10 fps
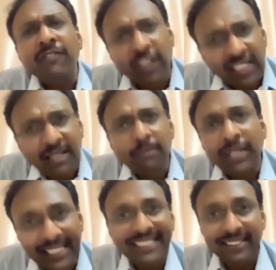it for some
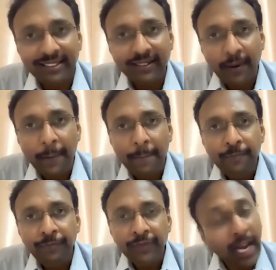reason
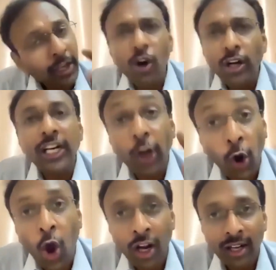and you got it
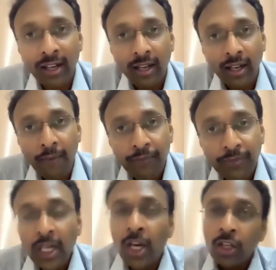wrong.
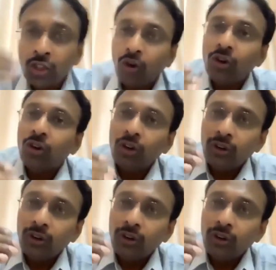So,